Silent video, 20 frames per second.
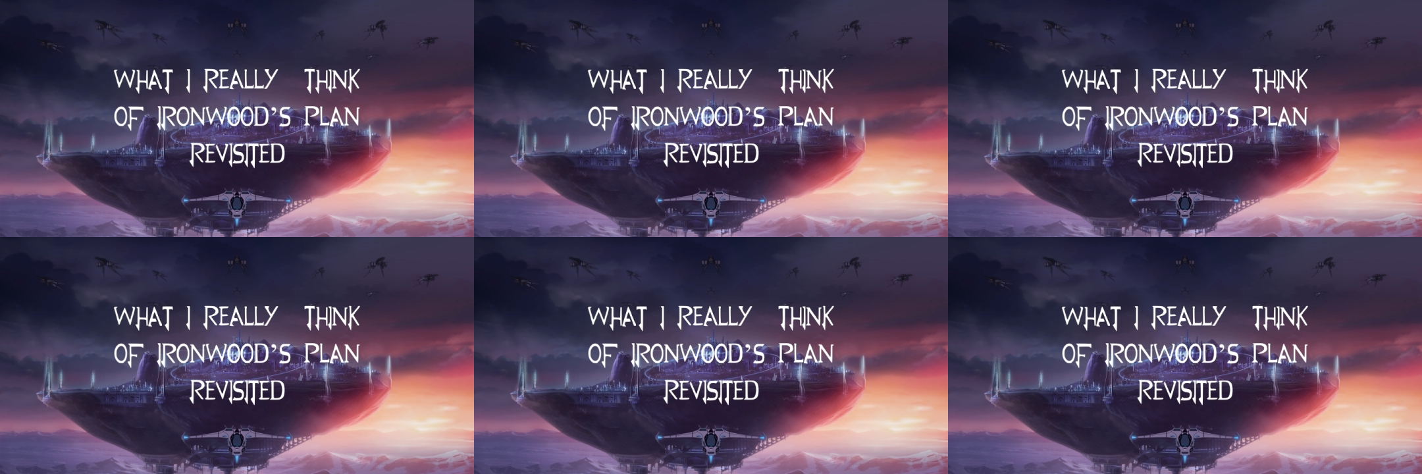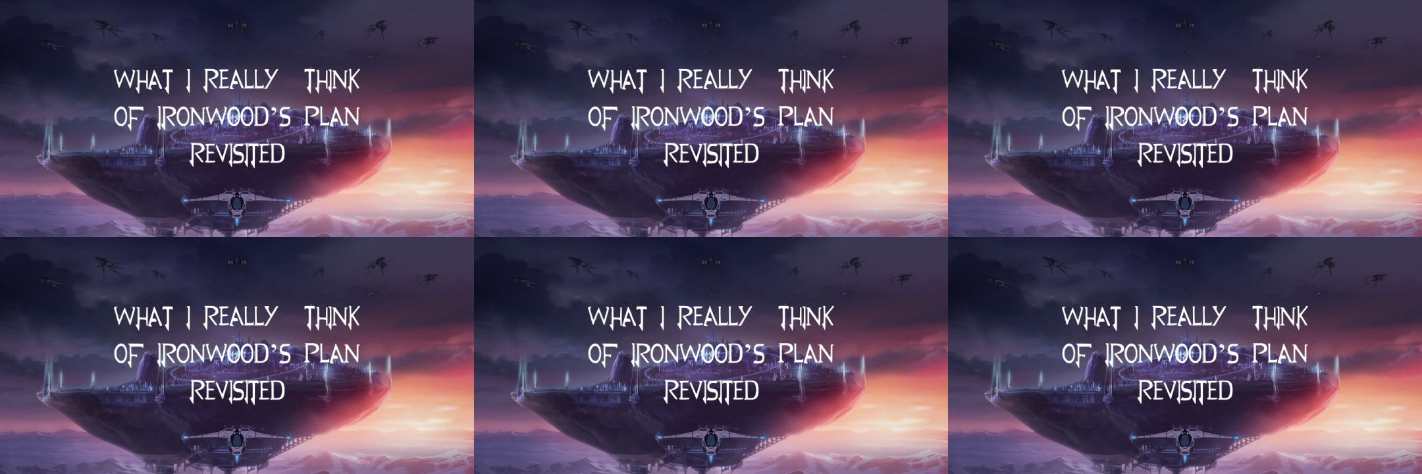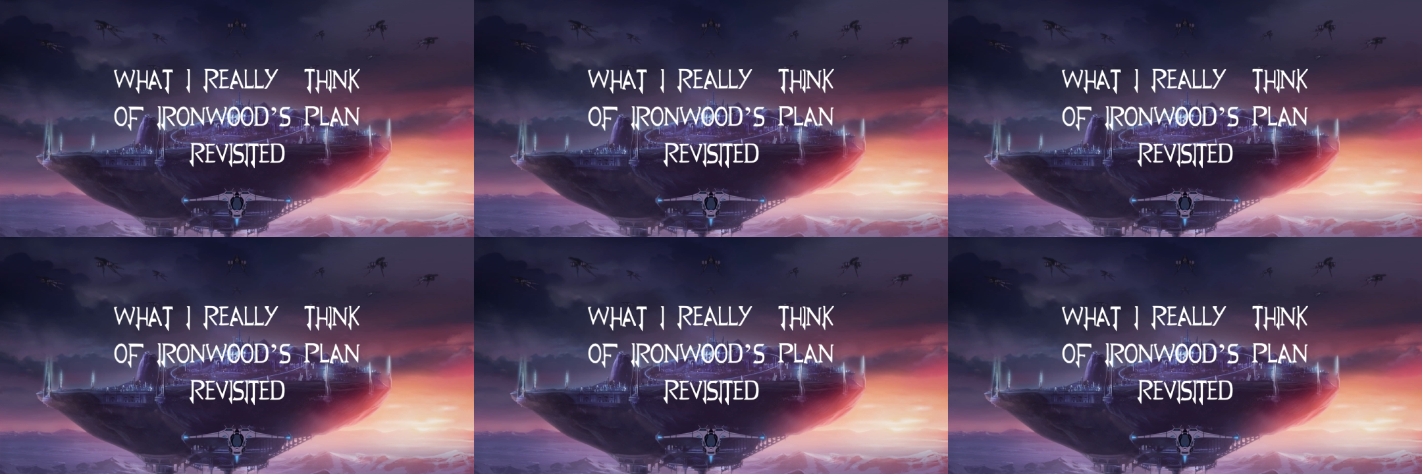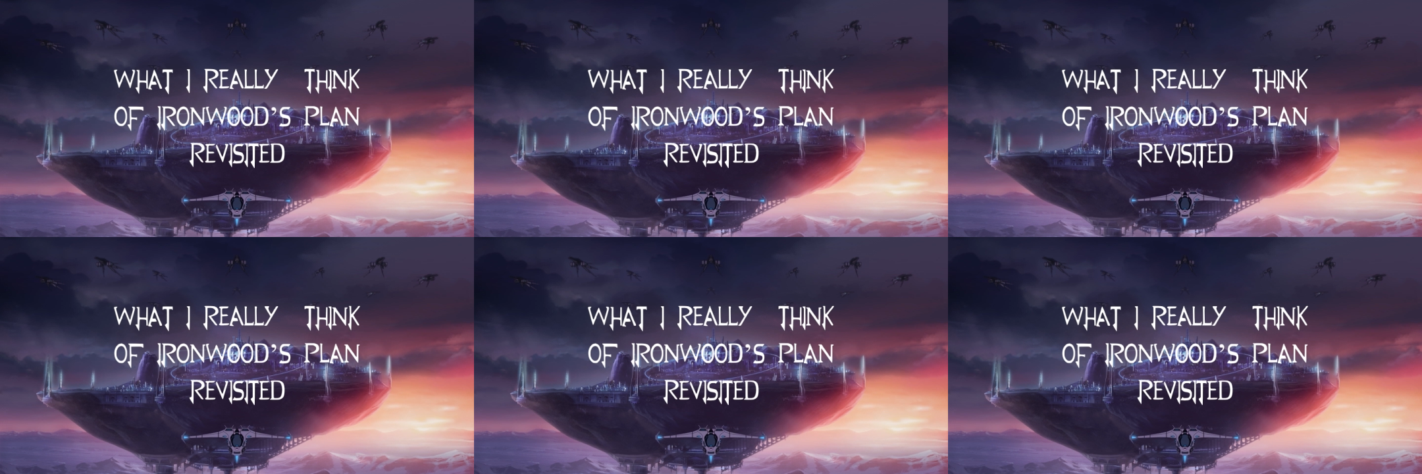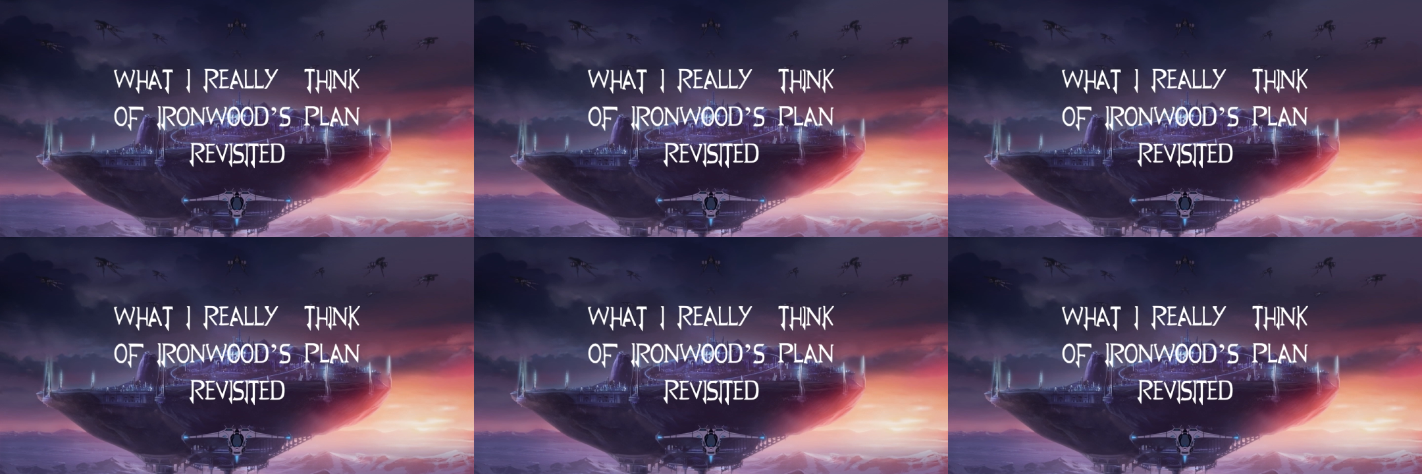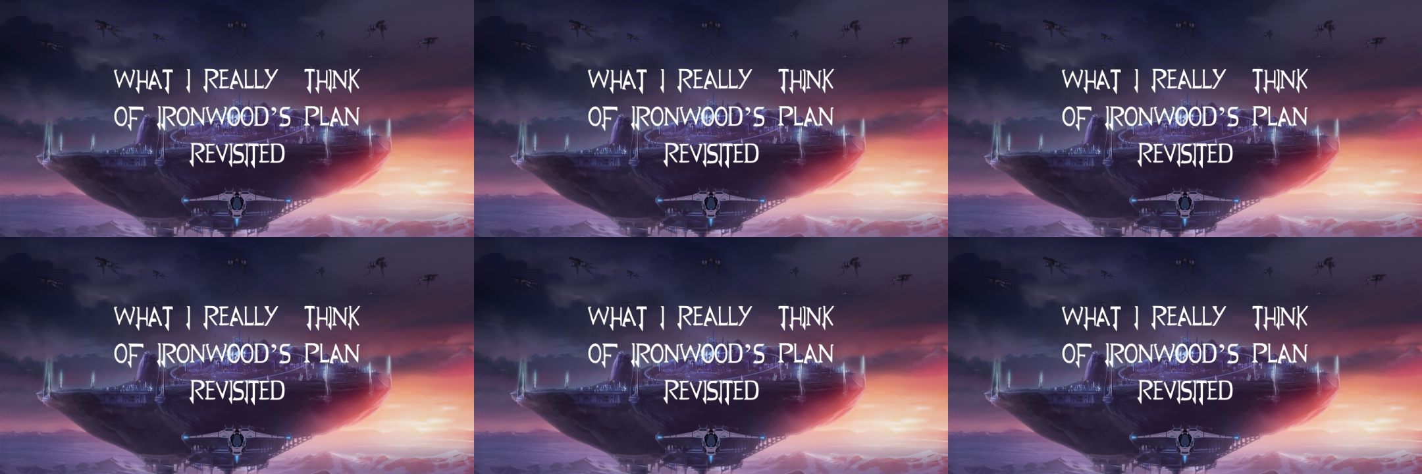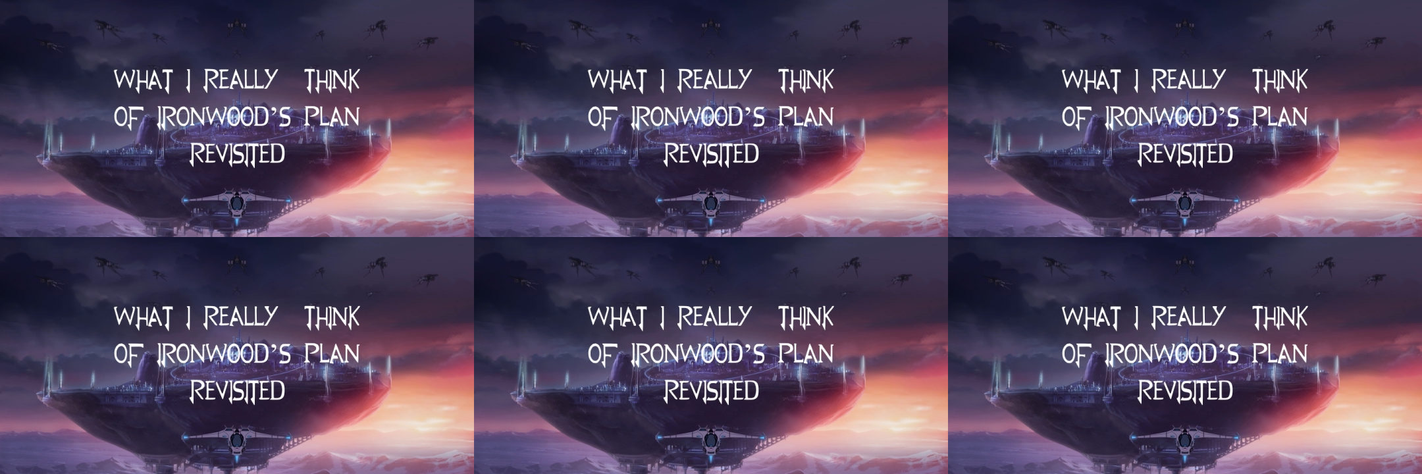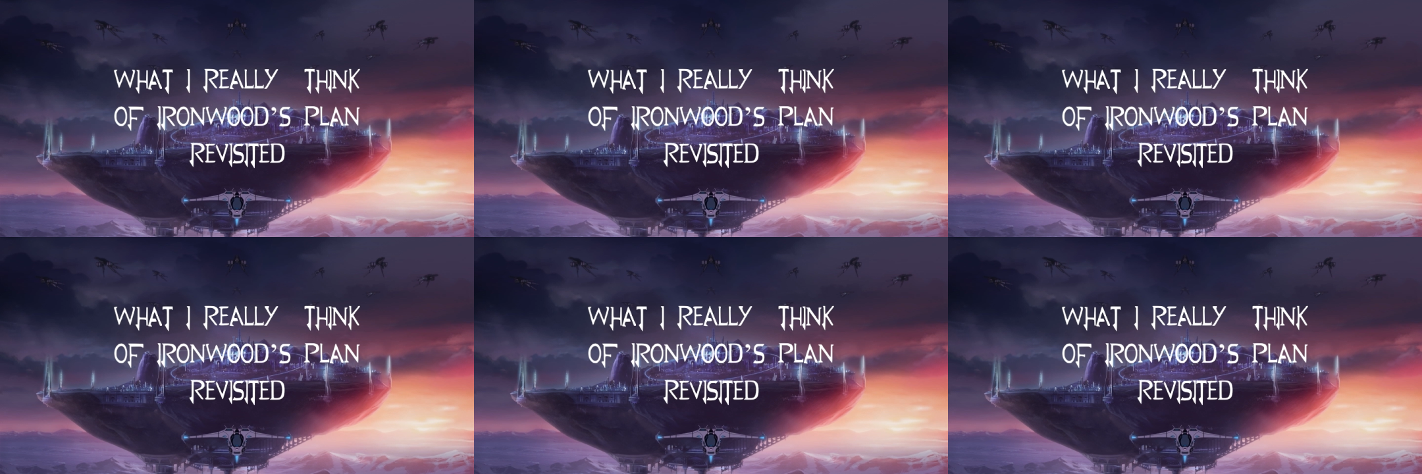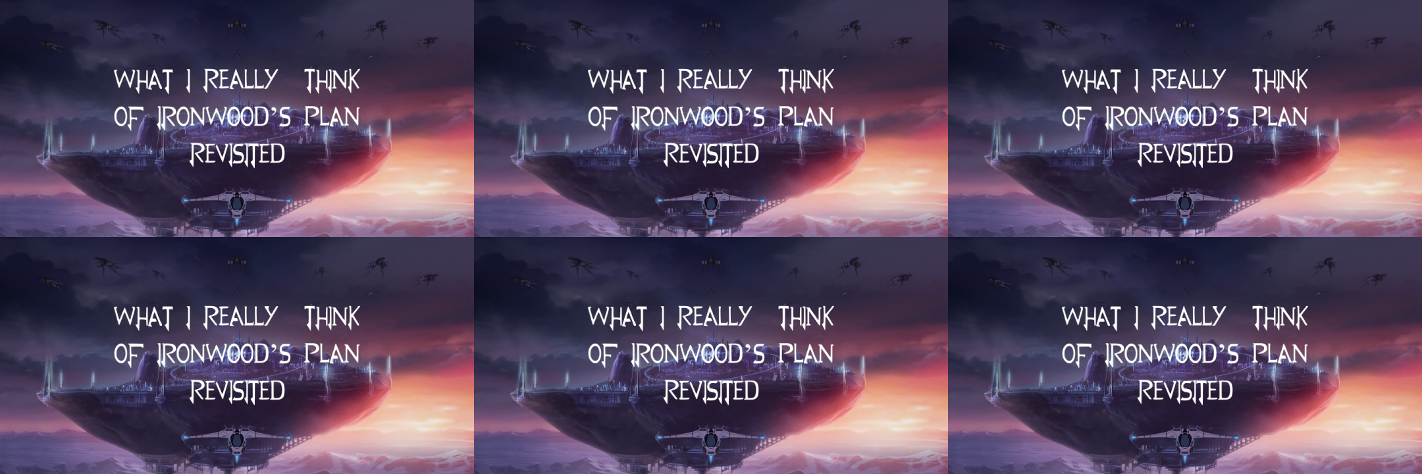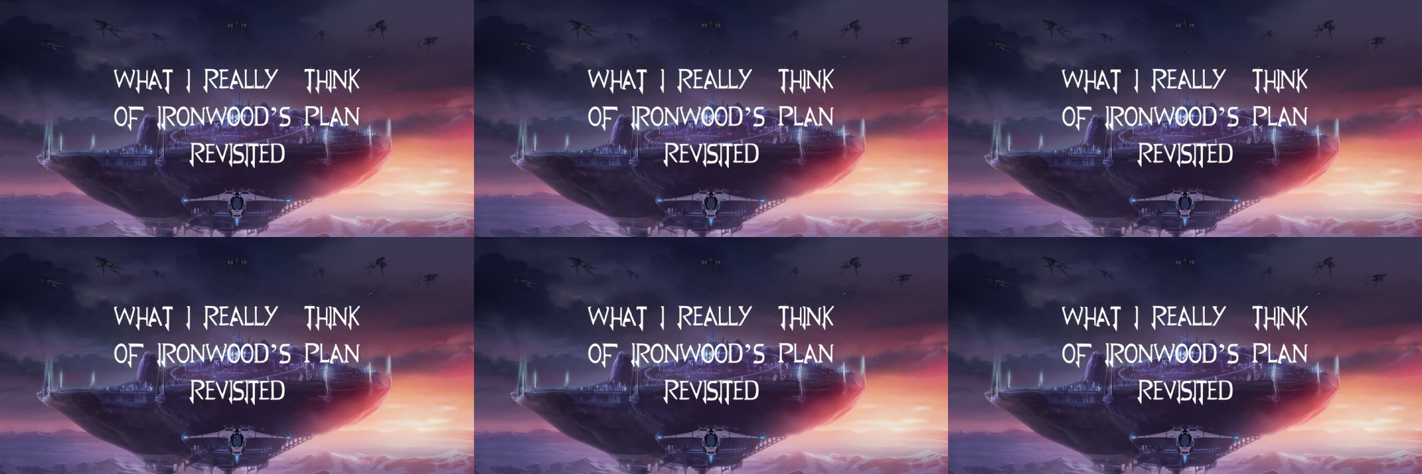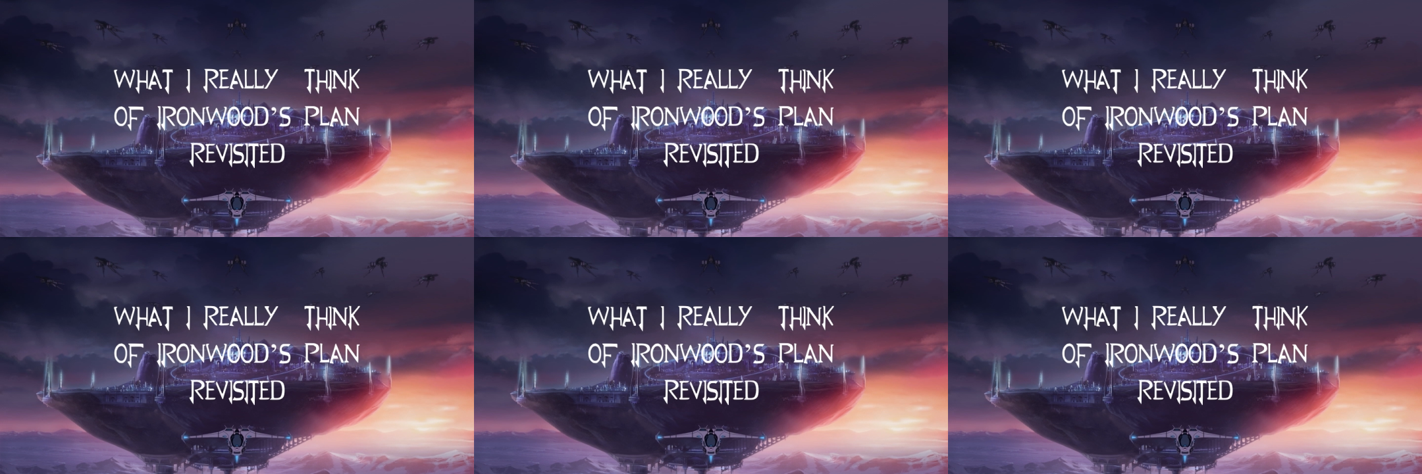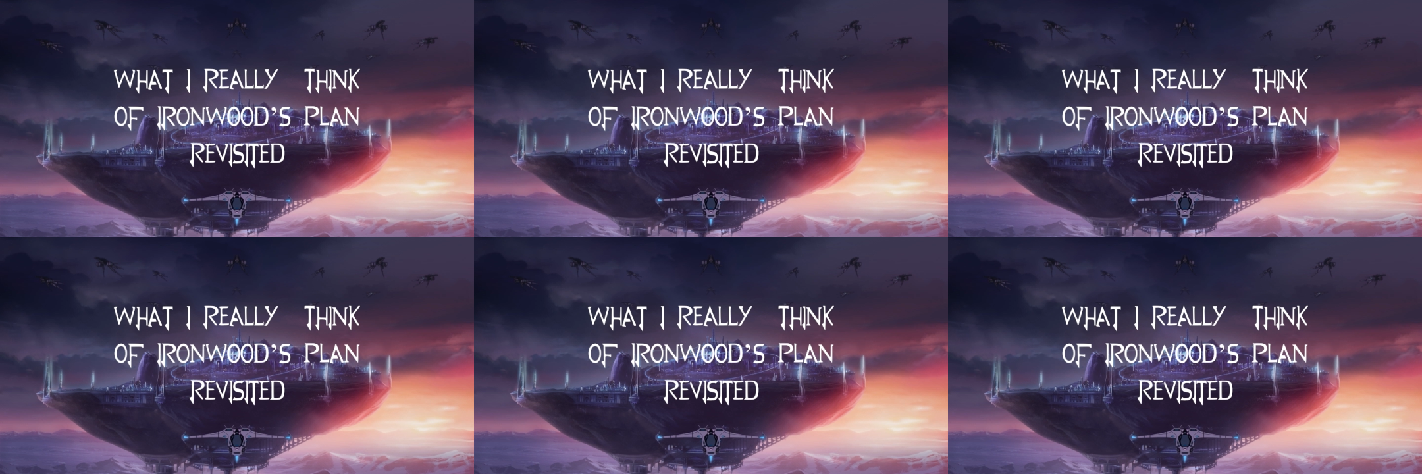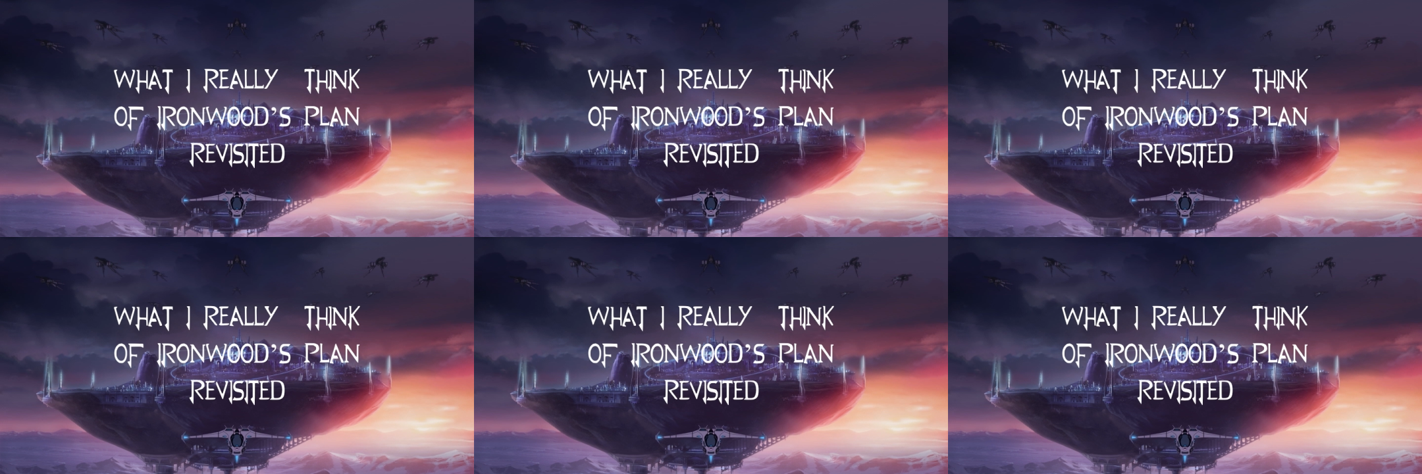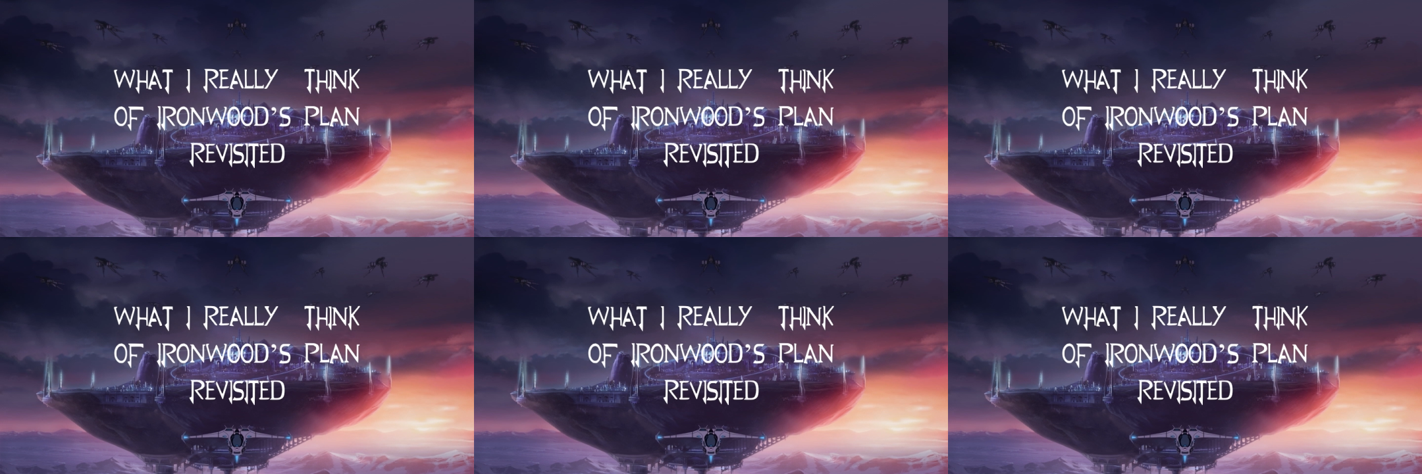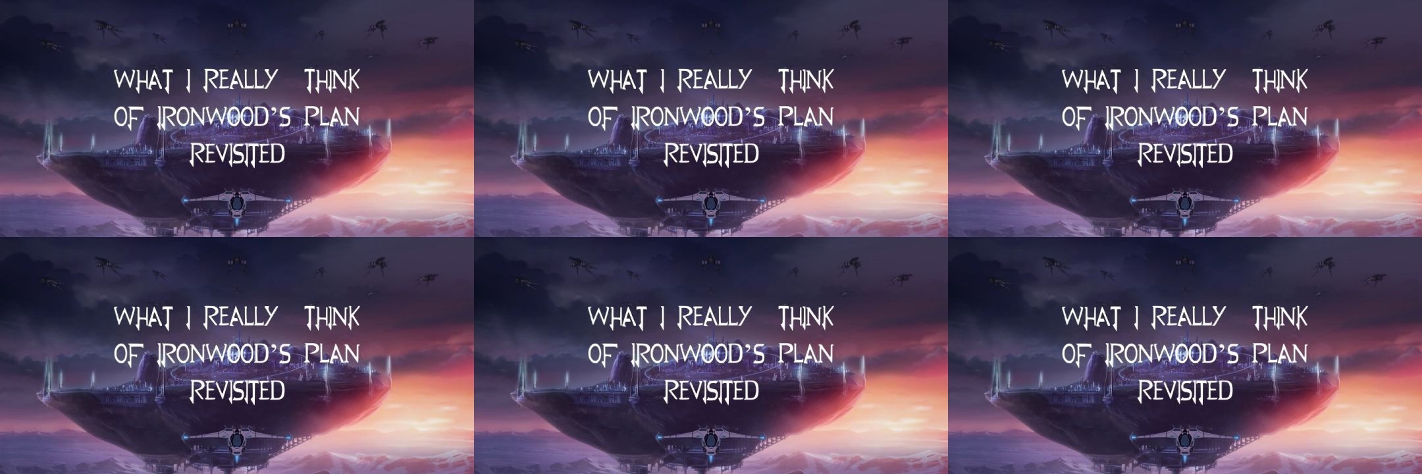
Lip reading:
No face is visible, so there are no lips to read.